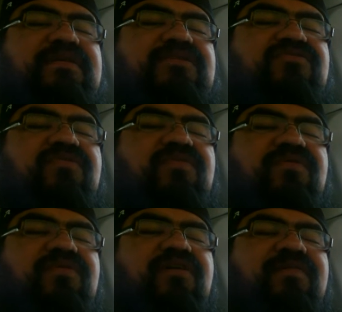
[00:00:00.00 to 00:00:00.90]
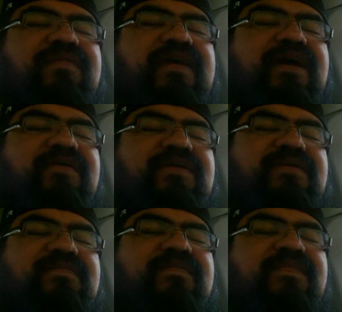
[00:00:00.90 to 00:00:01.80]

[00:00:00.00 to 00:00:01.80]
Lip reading: into a more urban area.